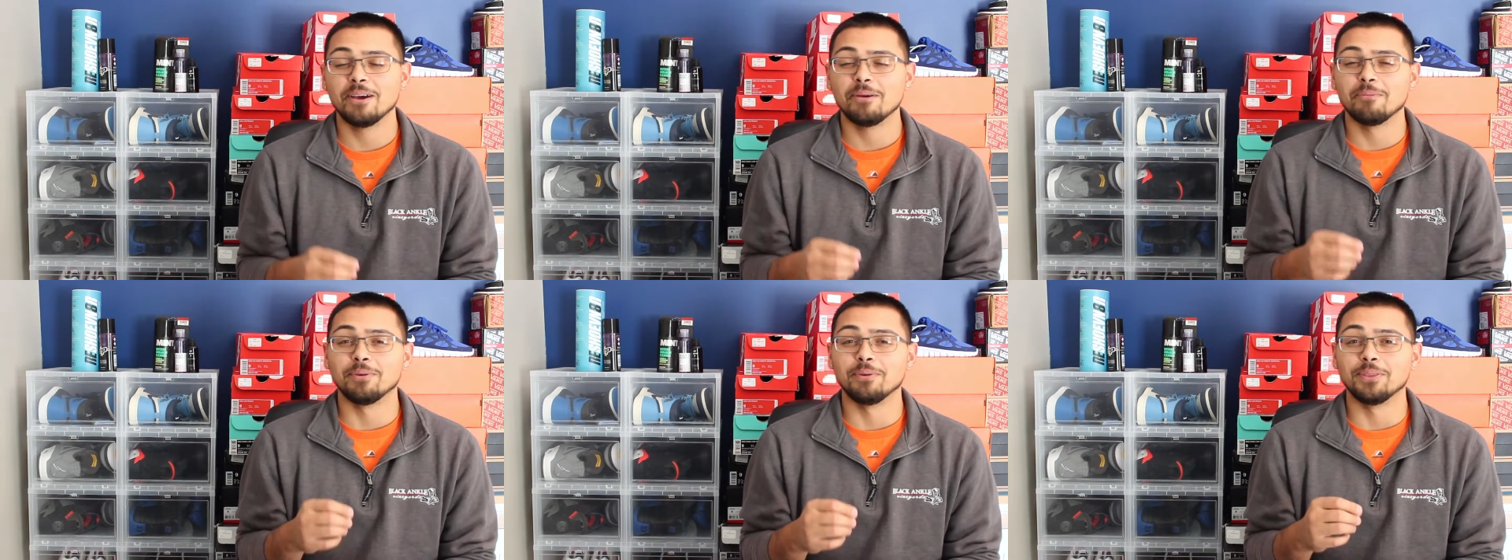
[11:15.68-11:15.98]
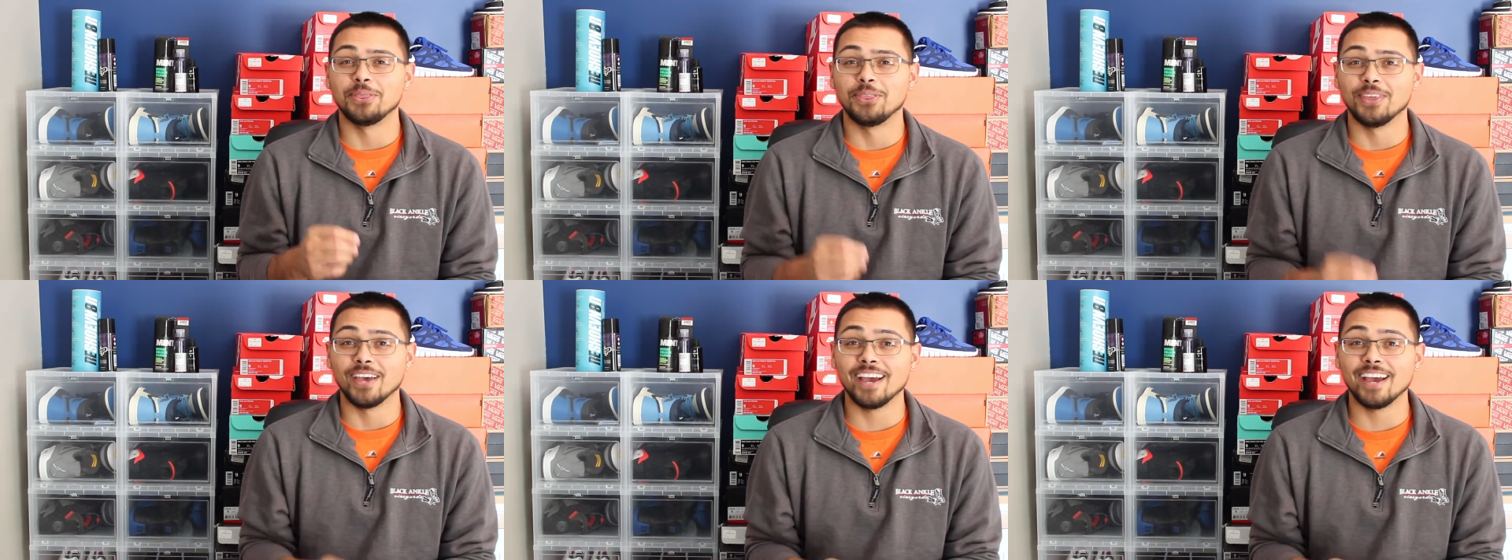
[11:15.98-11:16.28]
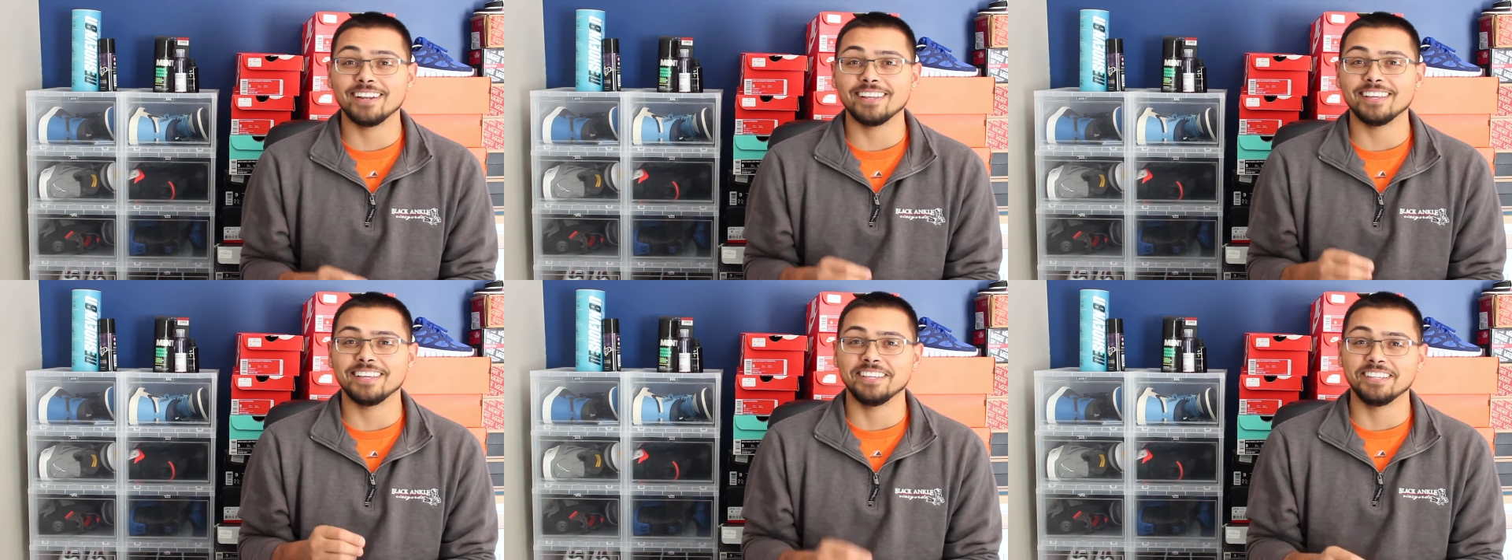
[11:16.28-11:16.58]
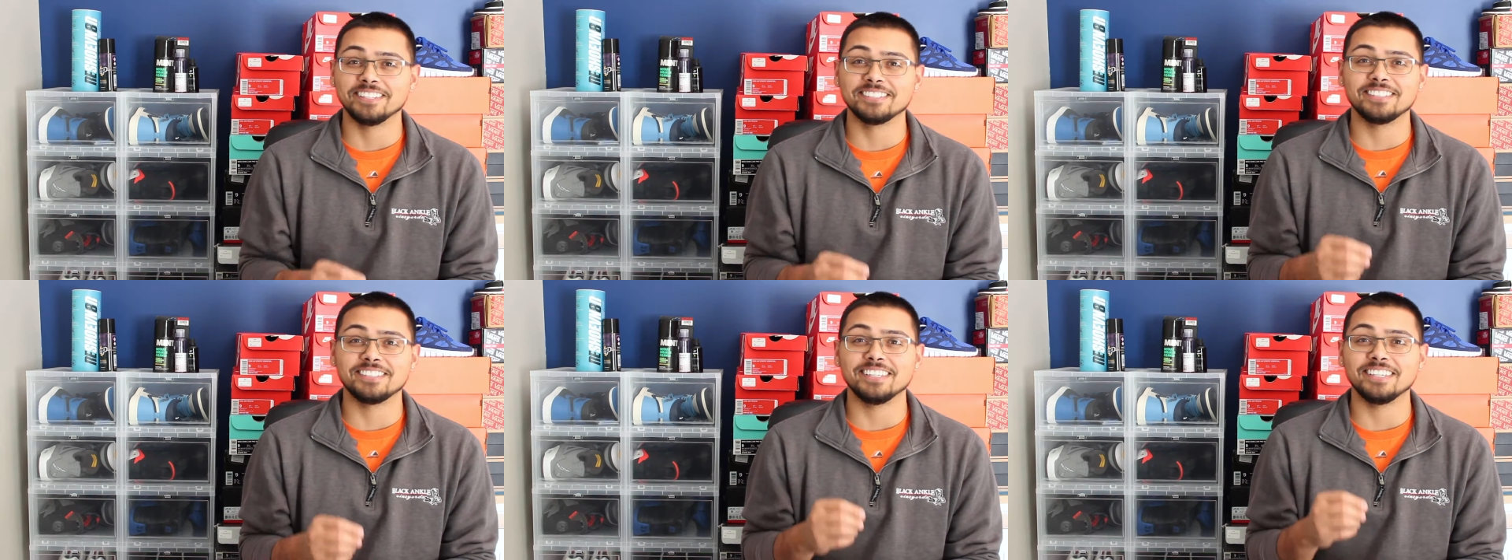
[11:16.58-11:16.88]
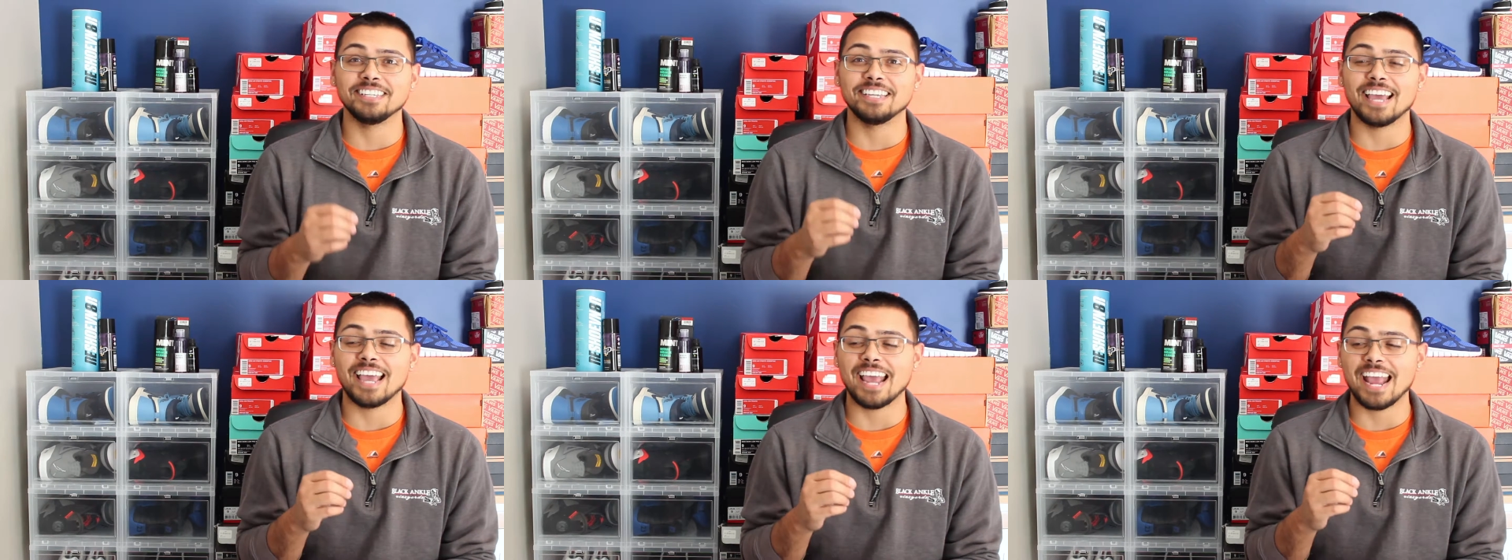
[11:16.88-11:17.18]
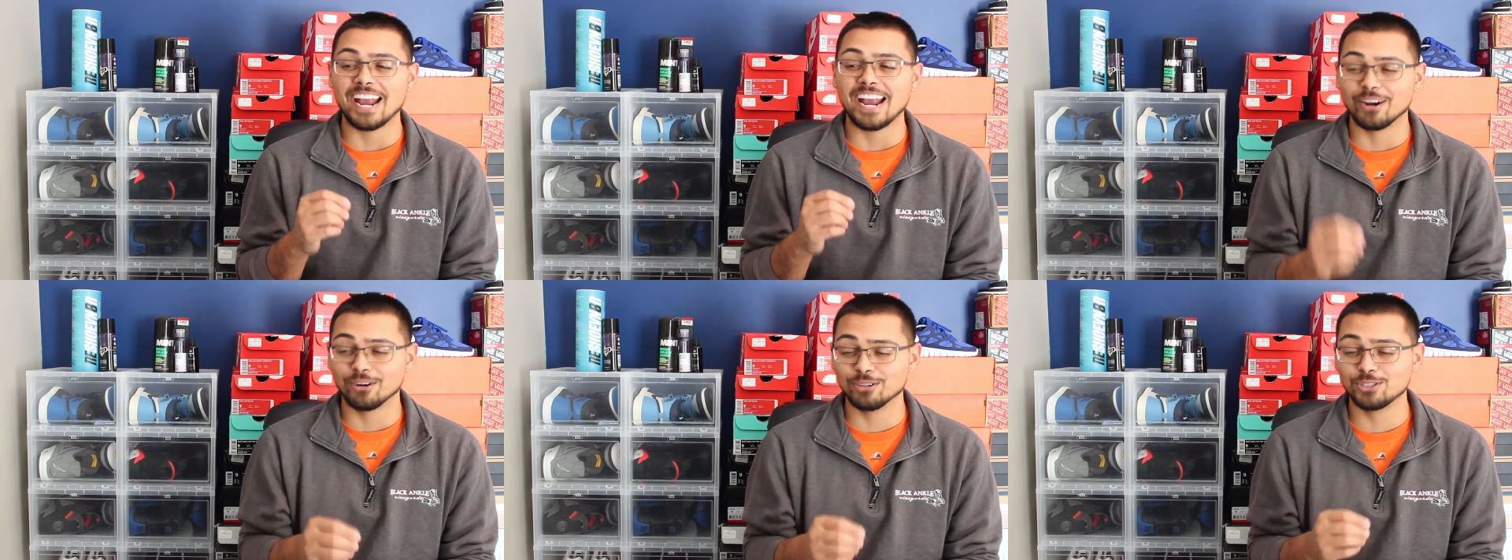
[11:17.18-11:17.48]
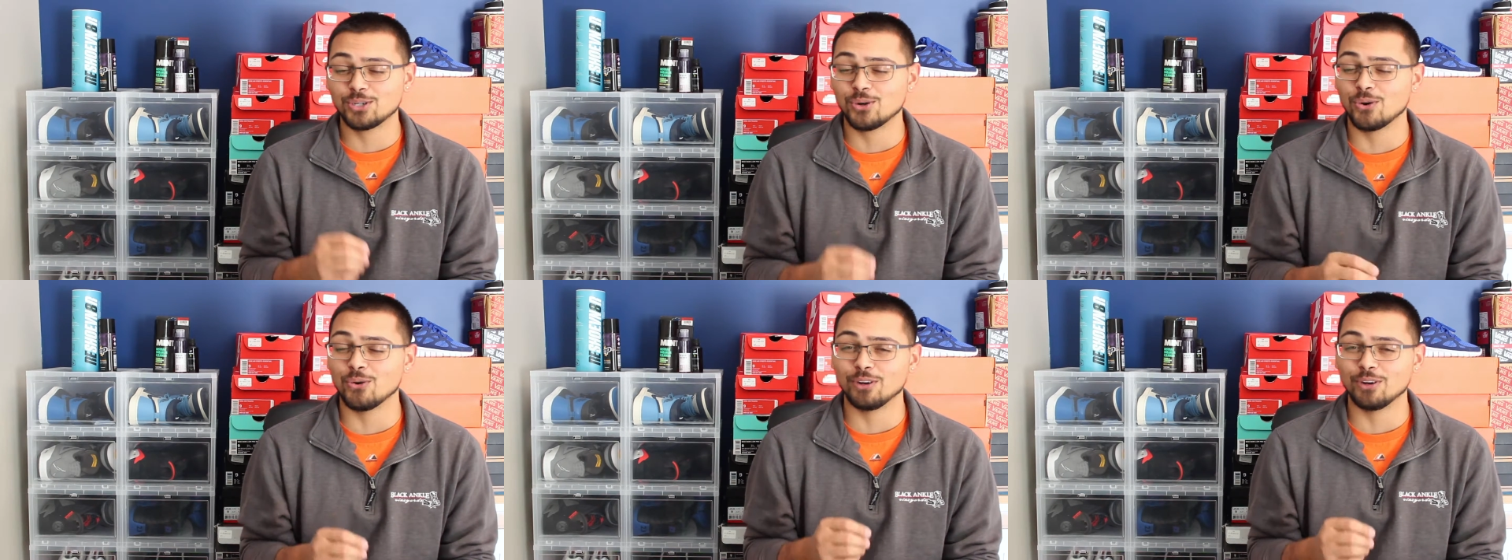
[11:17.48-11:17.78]
but that is the Air
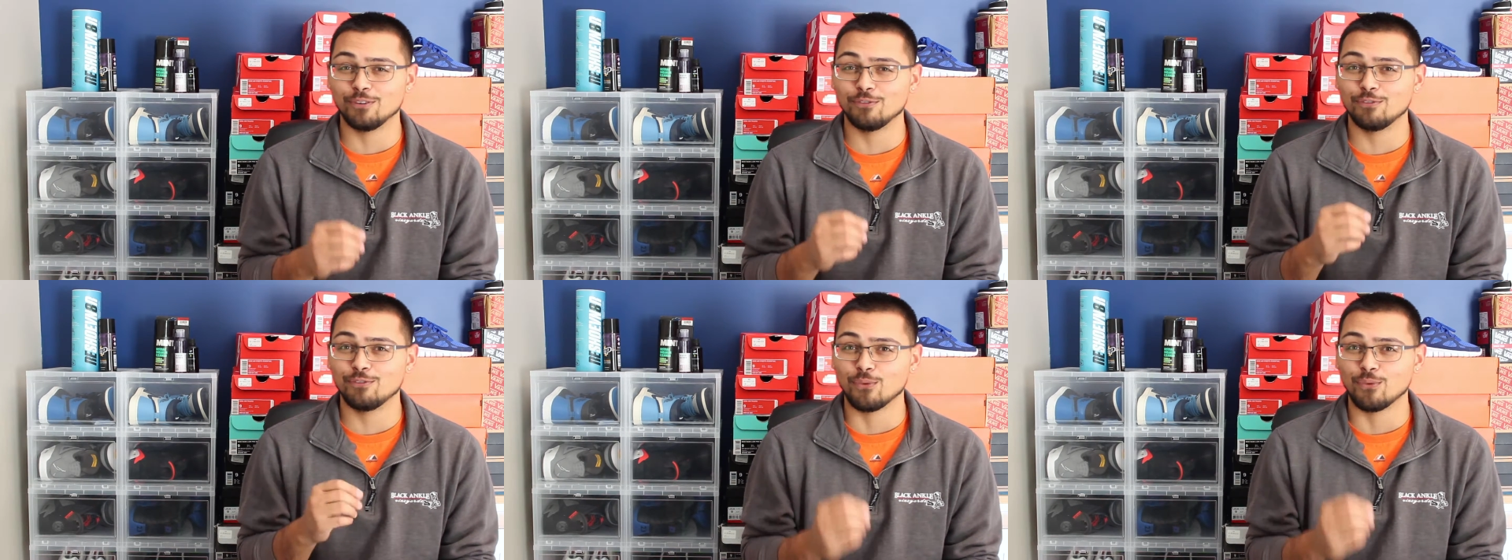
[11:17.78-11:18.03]
Jordan